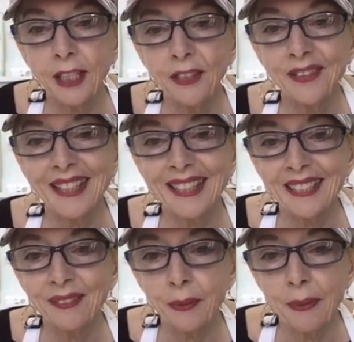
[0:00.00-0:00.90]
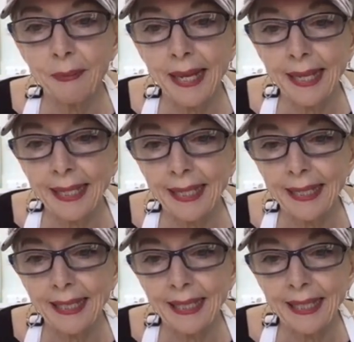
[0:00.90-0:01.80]
curious, what are we
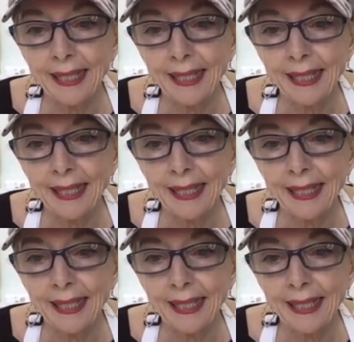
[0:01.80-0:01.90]
making?